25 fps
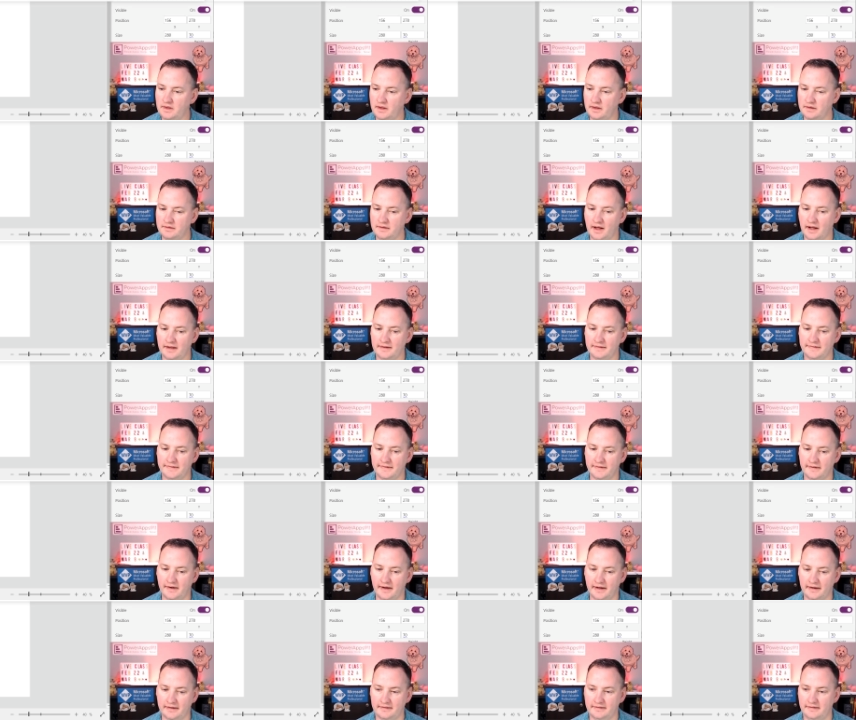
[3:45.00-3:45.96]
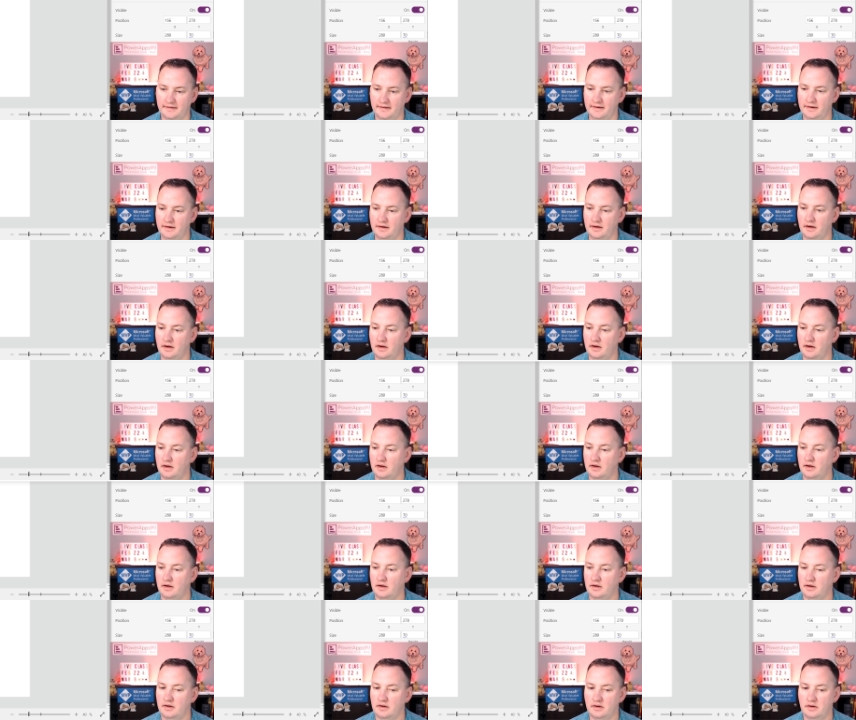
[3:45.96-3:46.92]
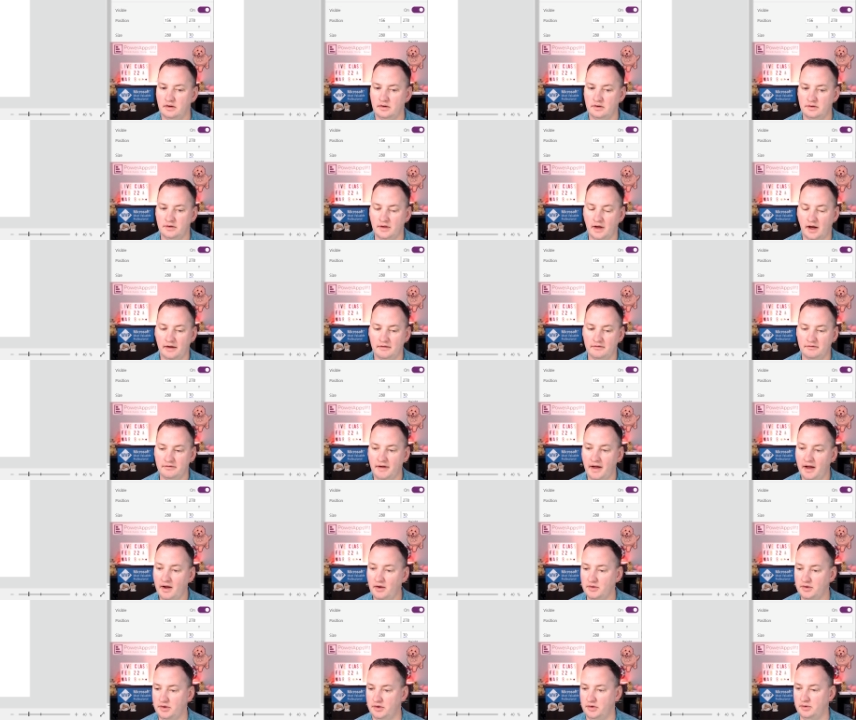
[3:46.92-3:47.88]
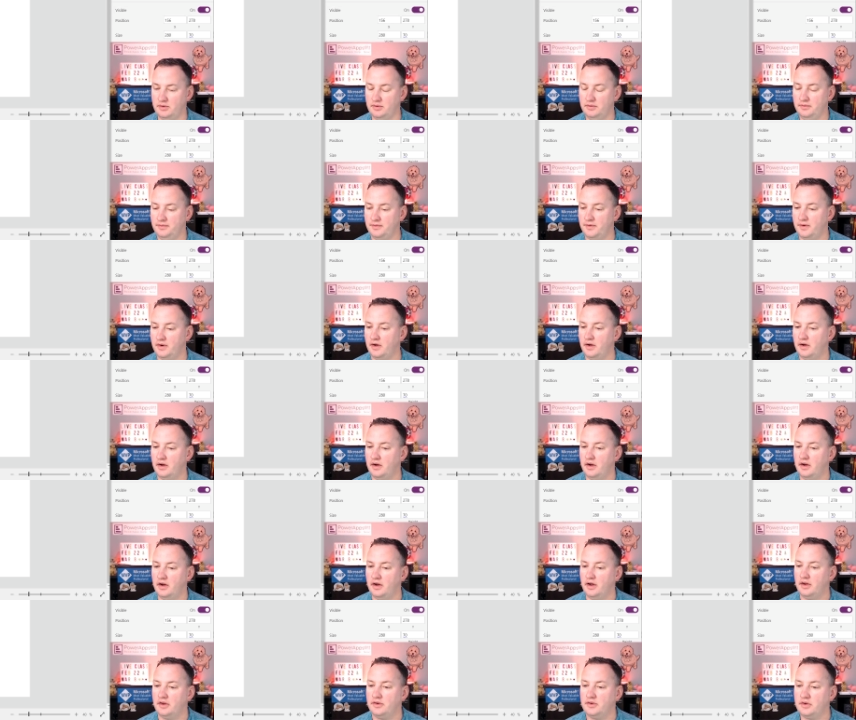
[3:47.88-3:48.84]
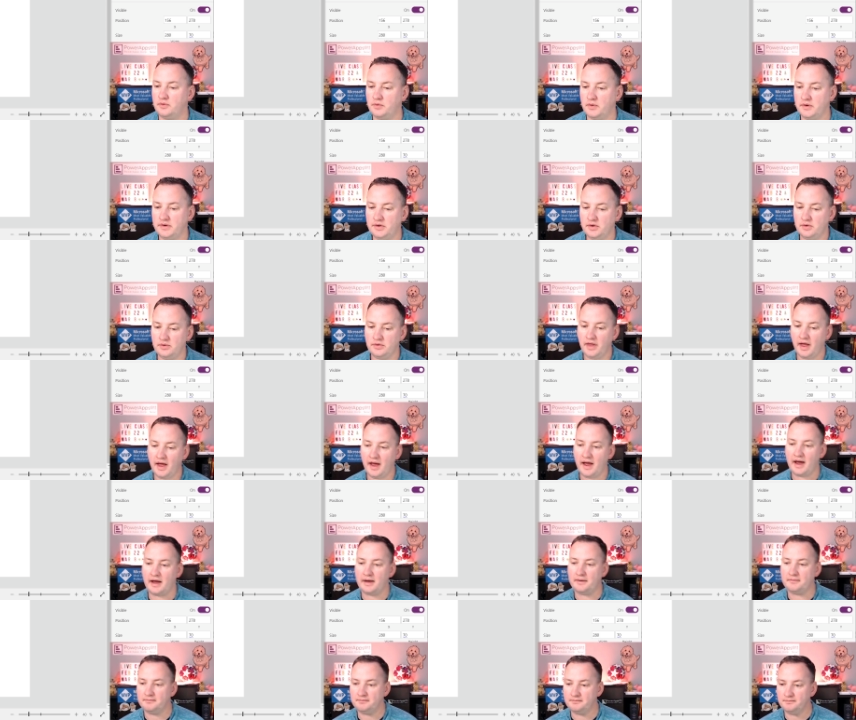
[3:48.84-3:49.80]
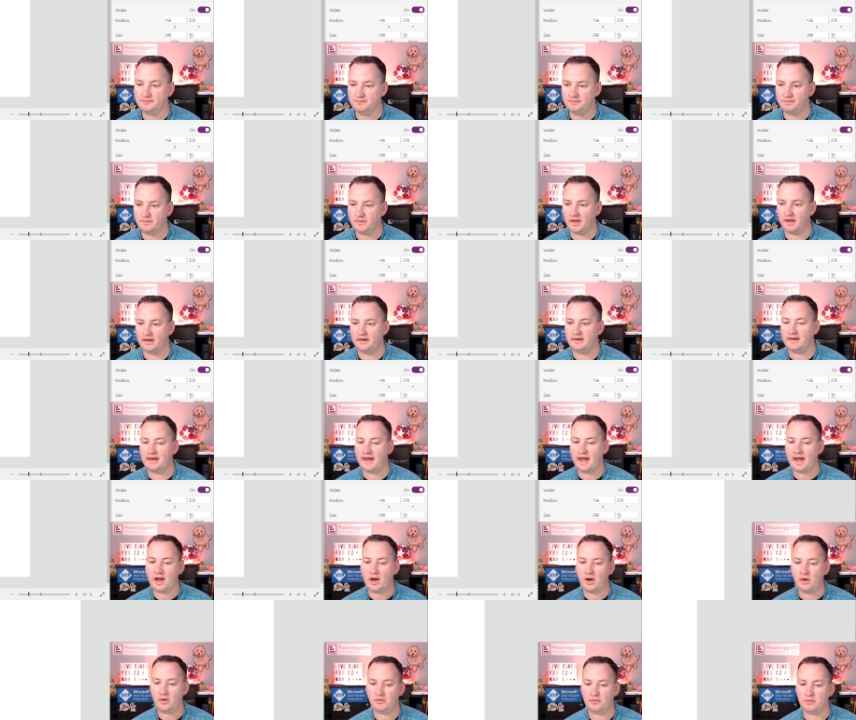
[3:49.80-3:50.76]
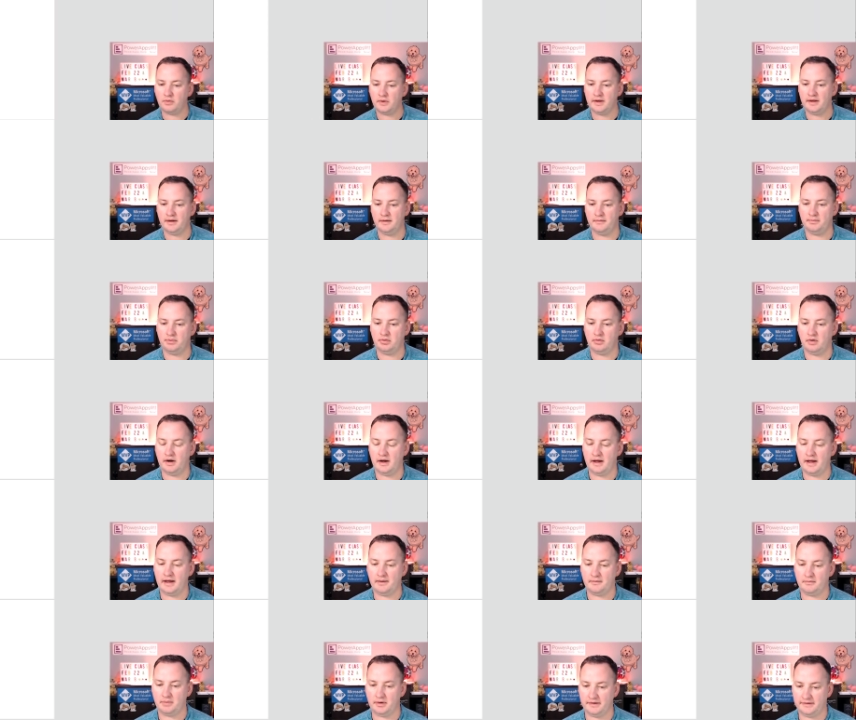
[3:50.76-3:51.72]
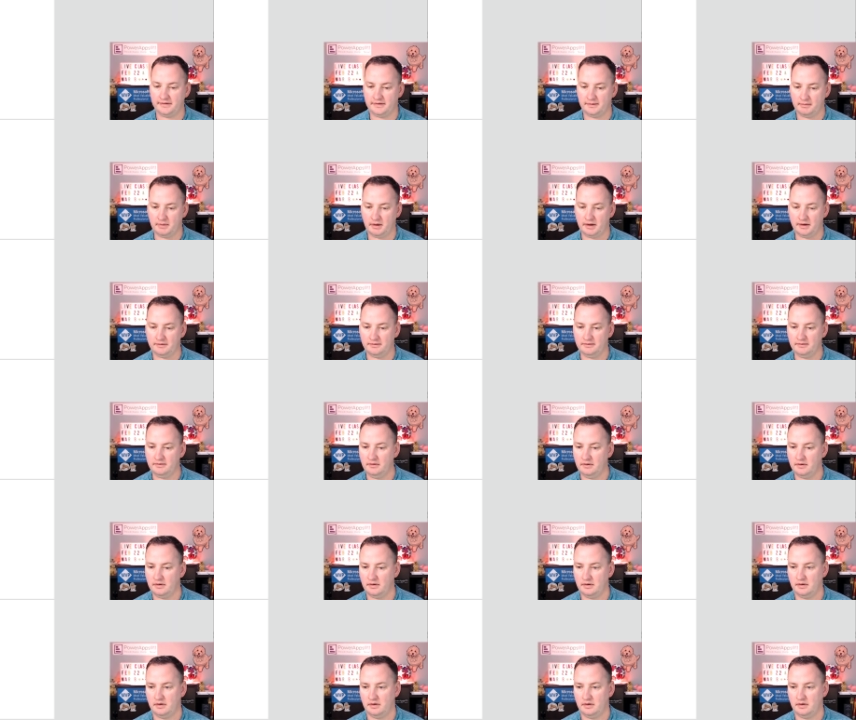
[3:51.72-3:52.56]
dot selected dot value so if we do that, and now if we hit play and press the button,